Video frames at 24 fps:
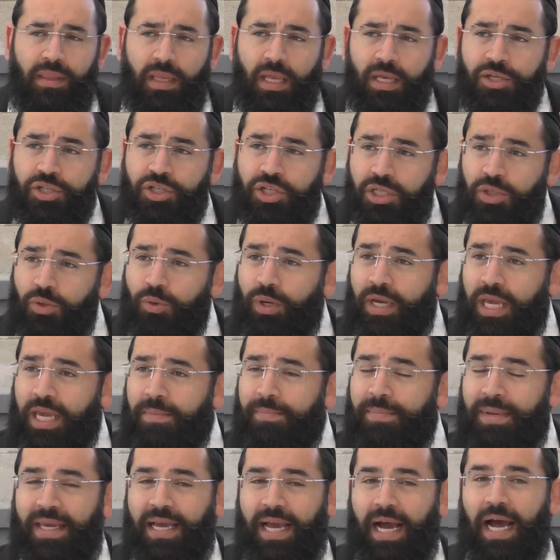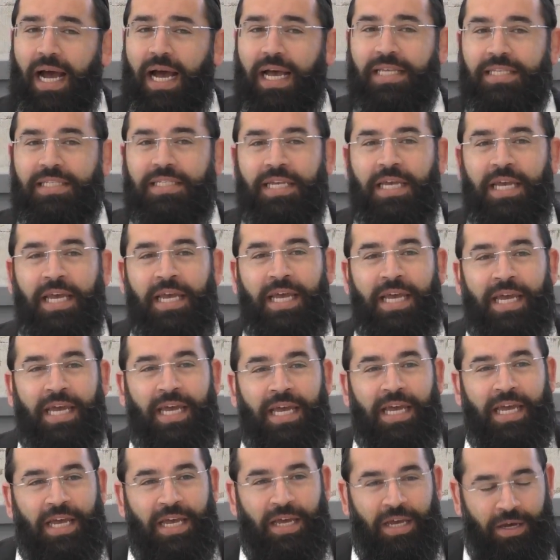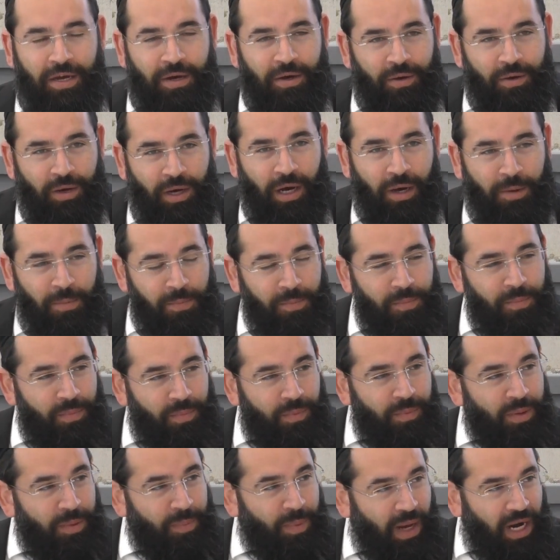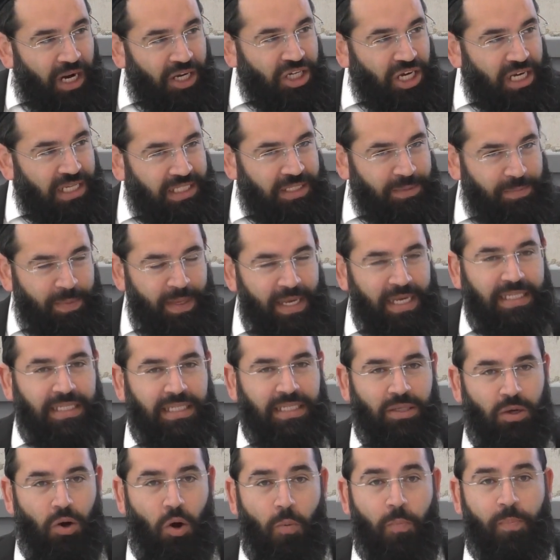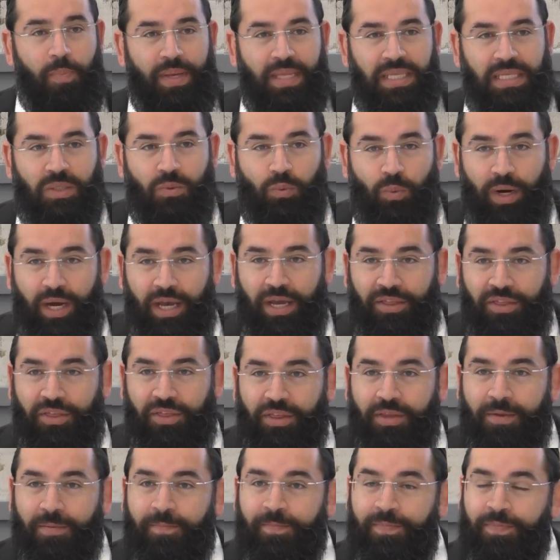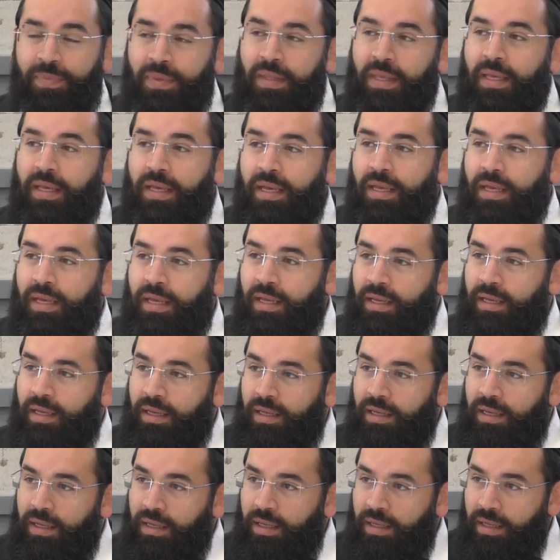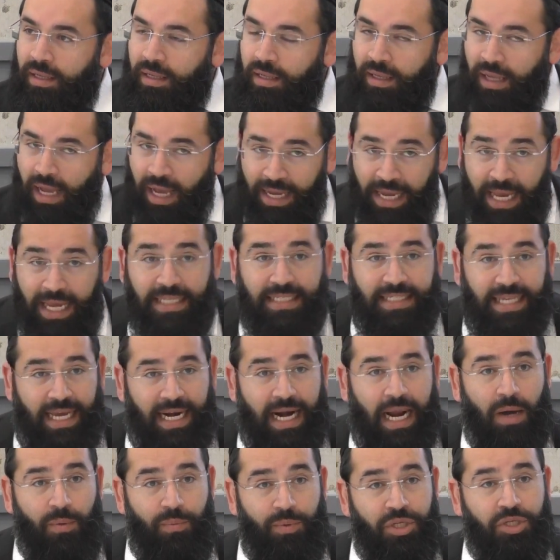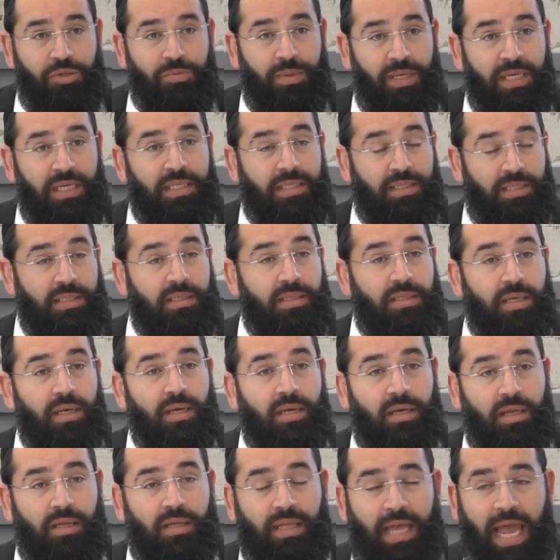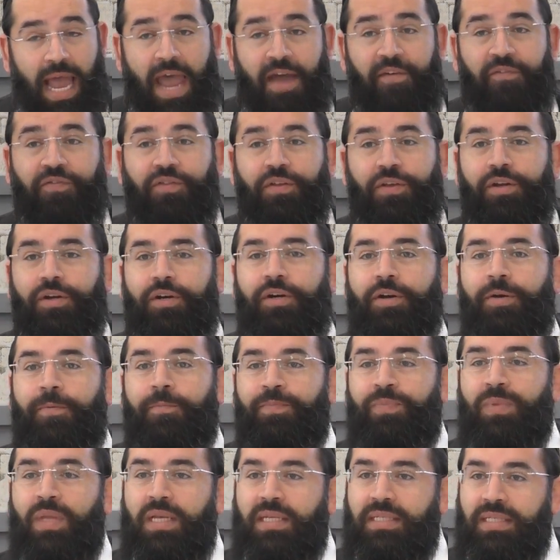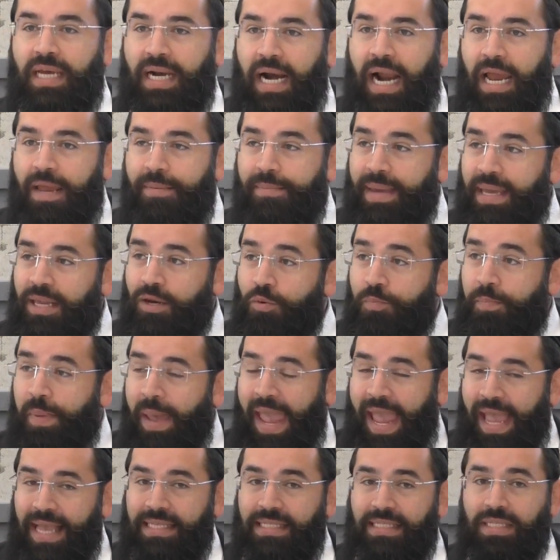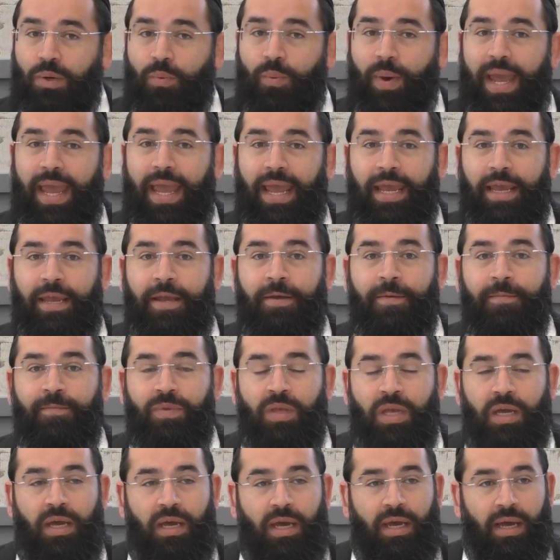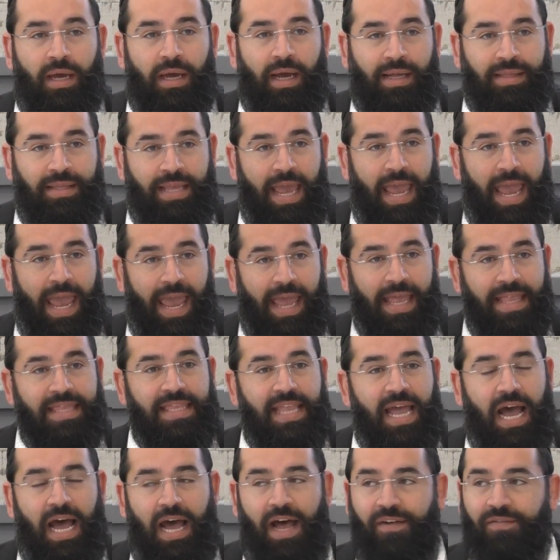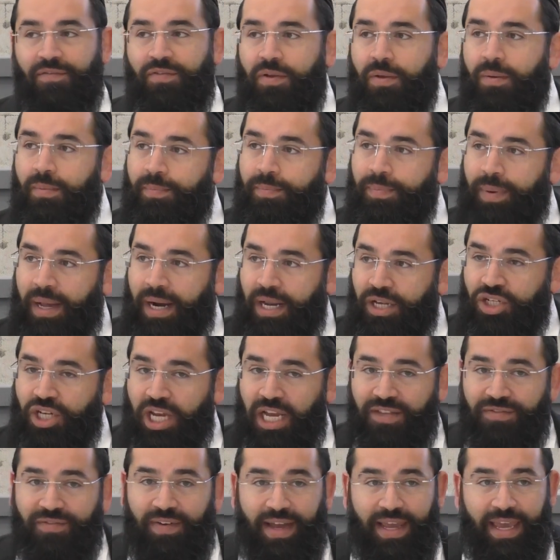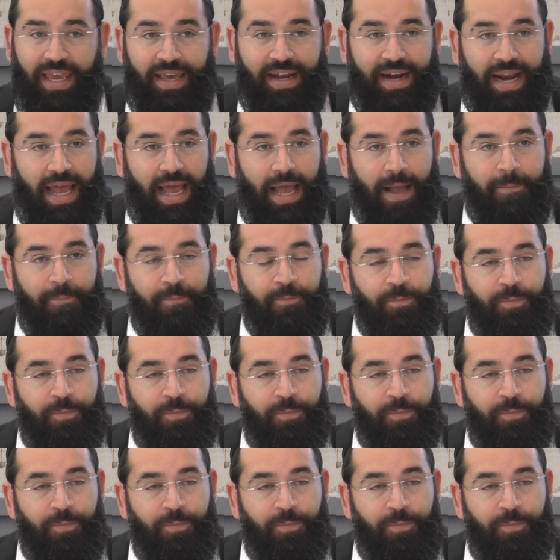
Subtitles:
Shidduchim, because the parasha opens with Chayei Zera, which means after Sarah Imenu passed away, at the end of Parashat Vayera,